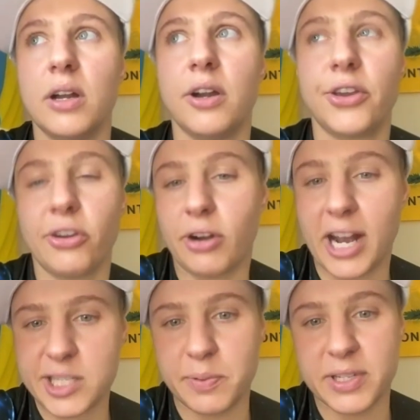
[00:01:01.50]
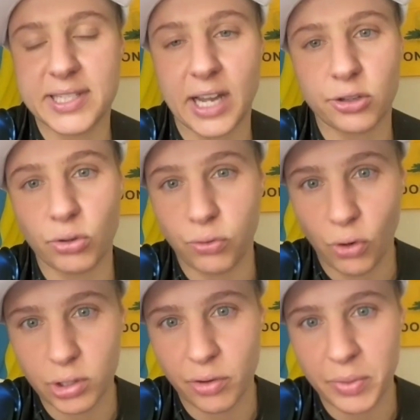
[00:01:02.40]
her husband started to
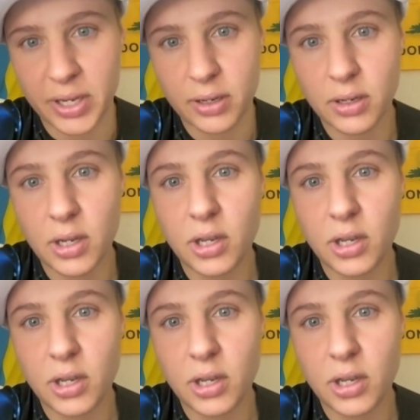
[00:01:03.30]
follow me.